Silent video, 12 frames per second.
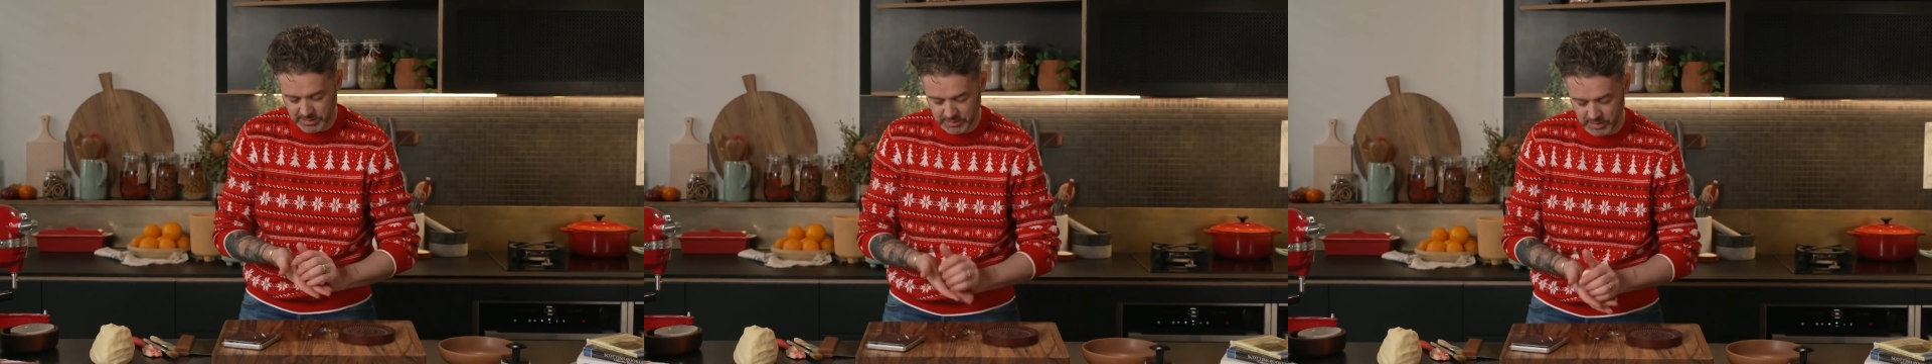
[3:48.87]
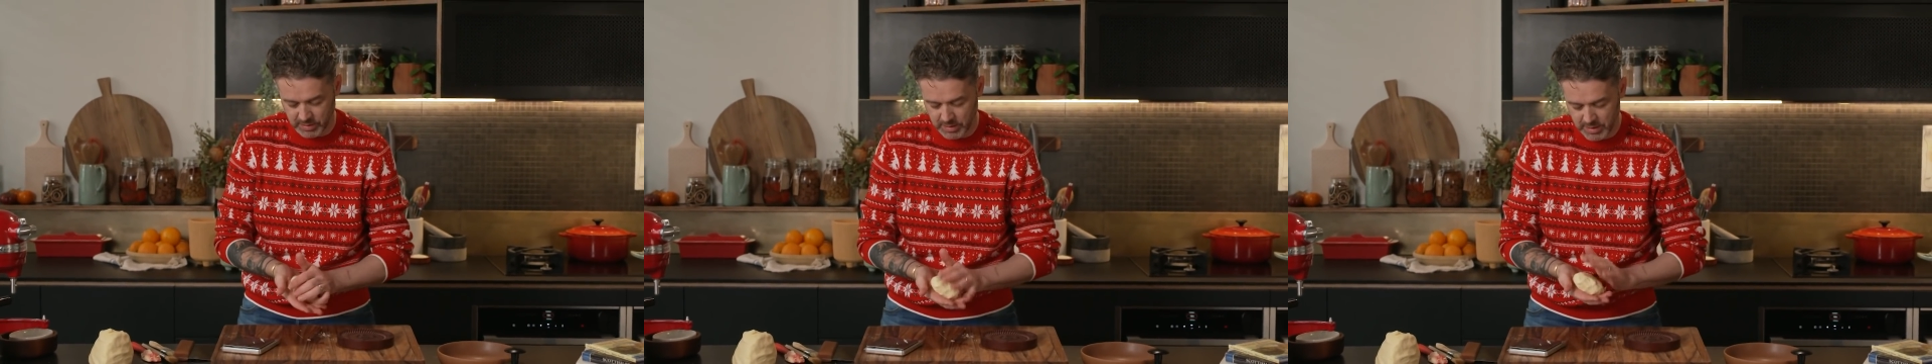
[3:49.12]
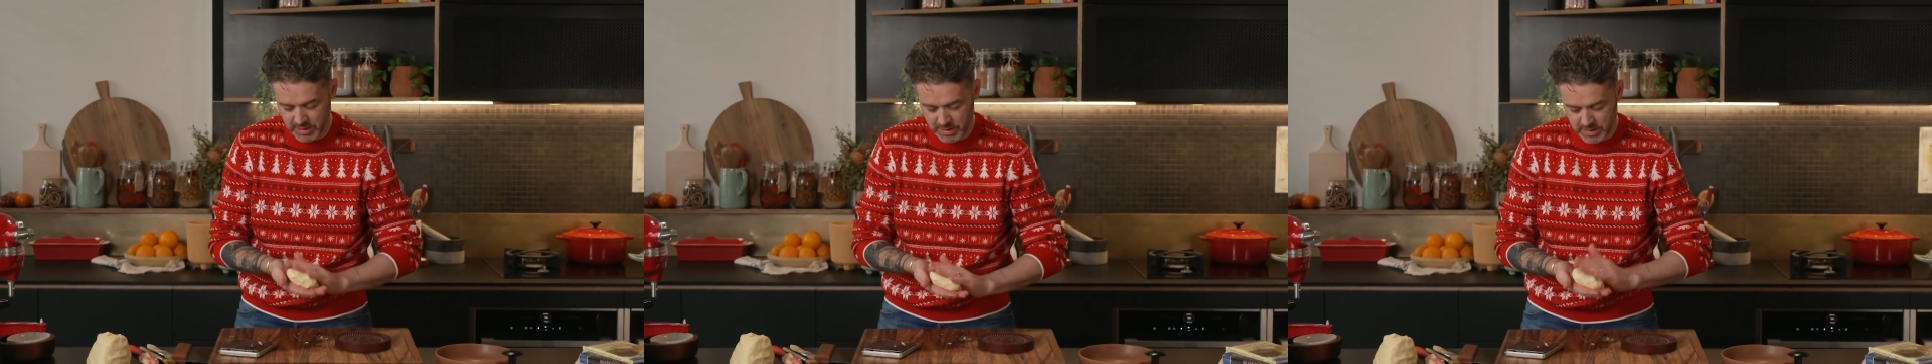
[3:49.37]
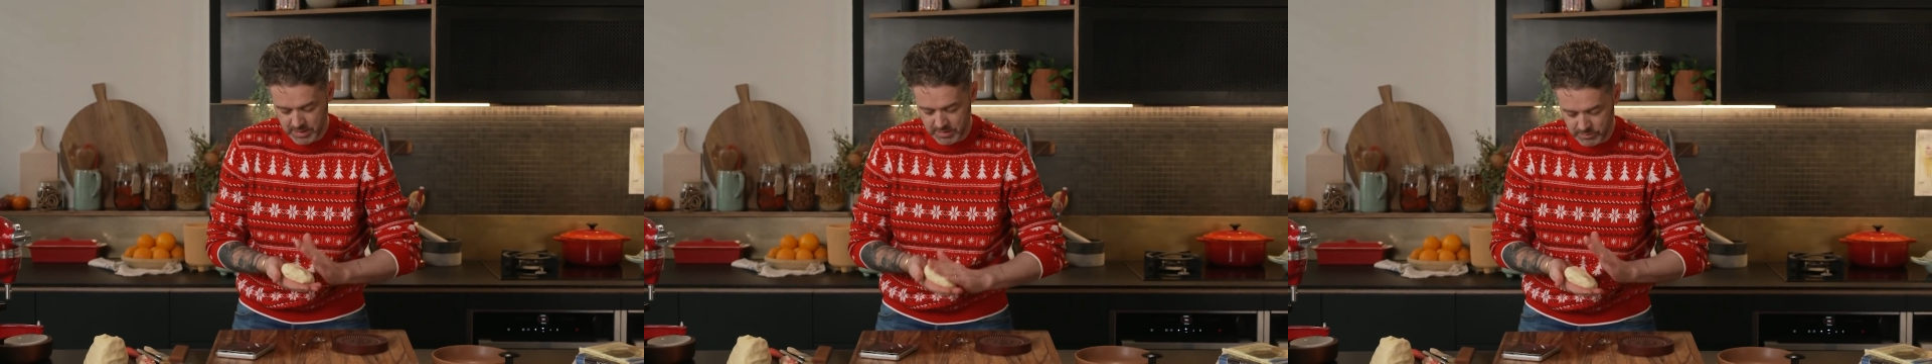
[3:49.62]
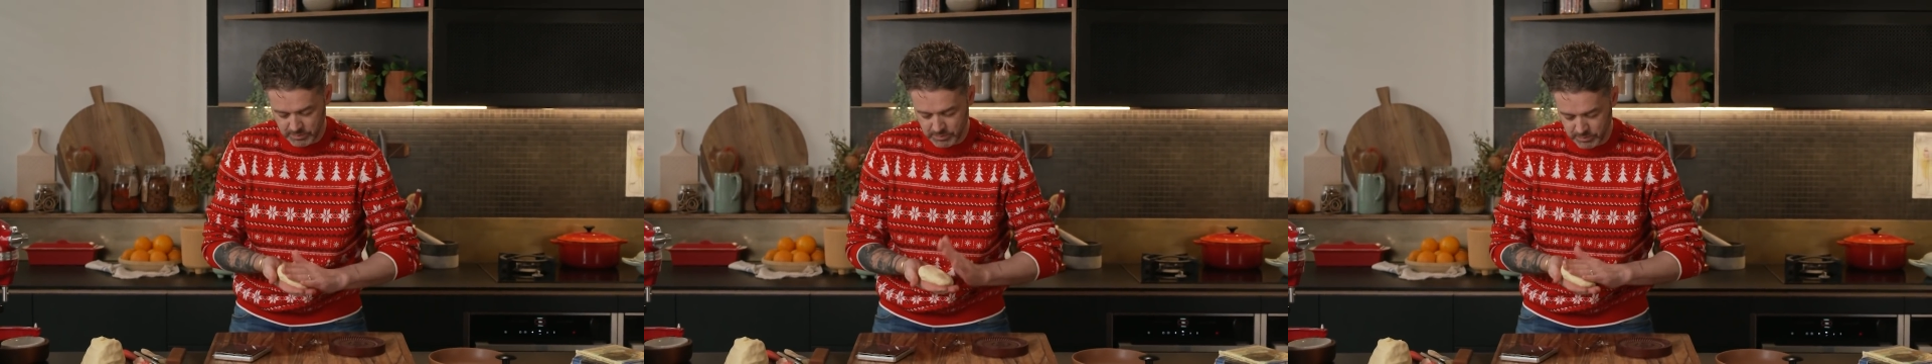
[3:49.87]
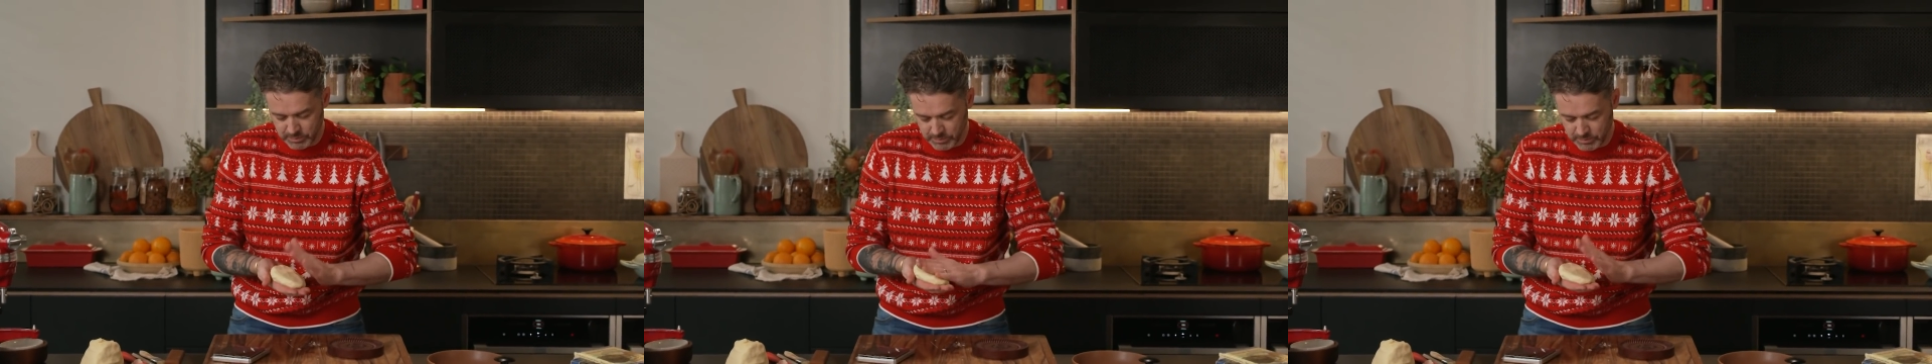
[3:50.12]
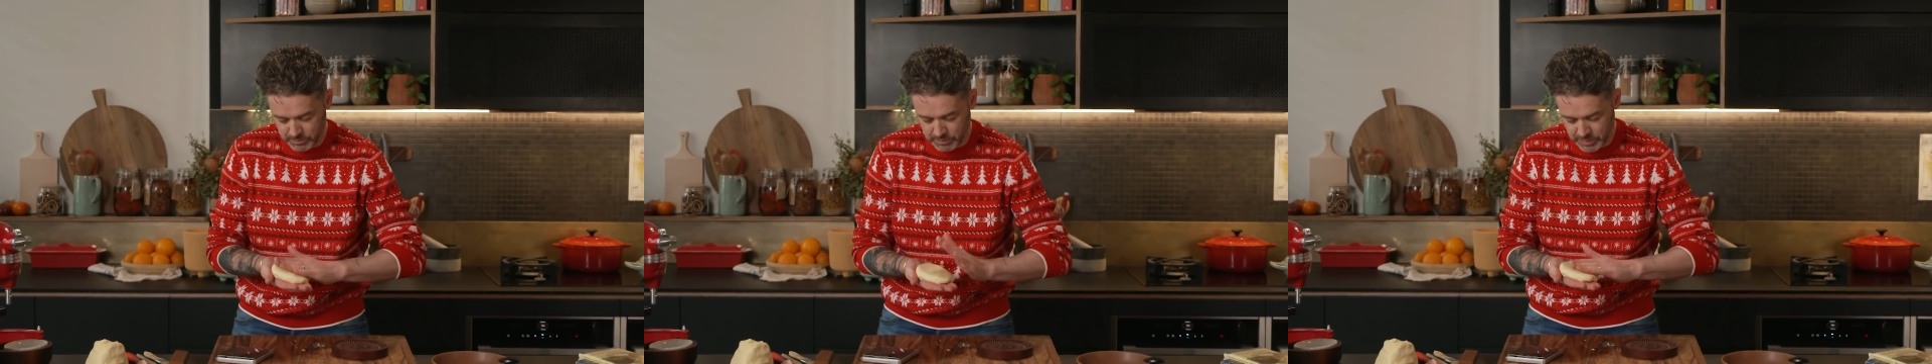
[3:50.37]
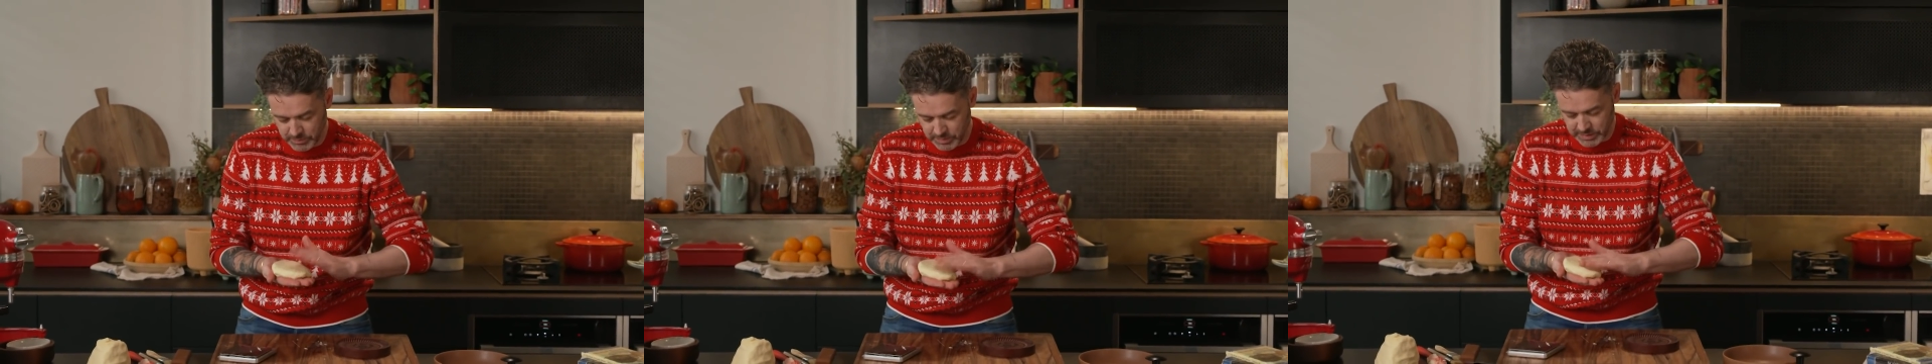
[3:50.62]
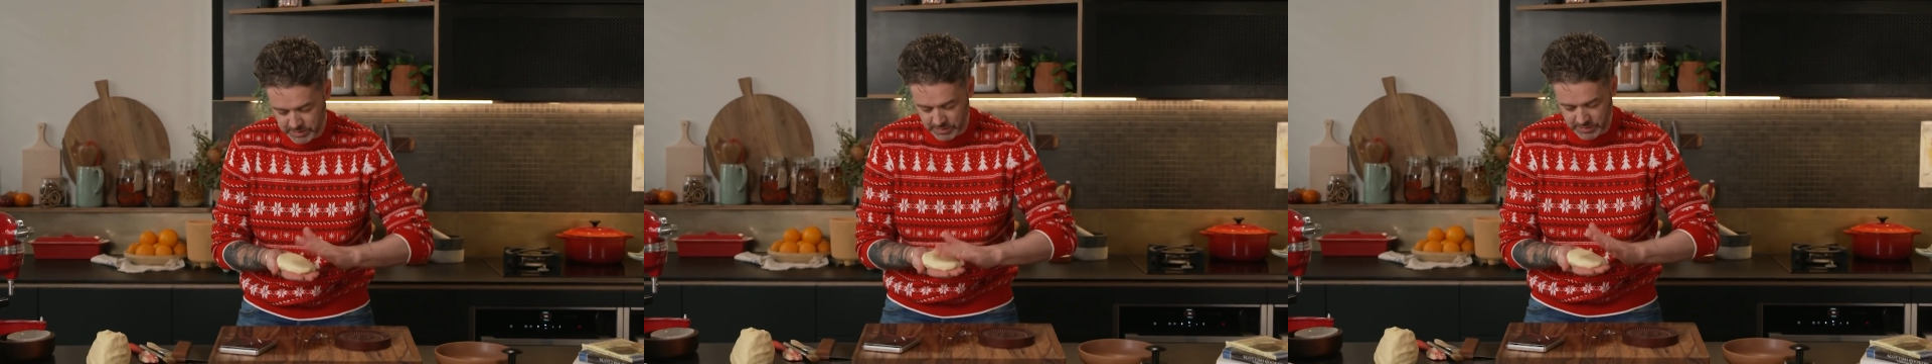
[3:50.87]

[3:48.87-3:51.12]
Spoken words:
So what you wanna do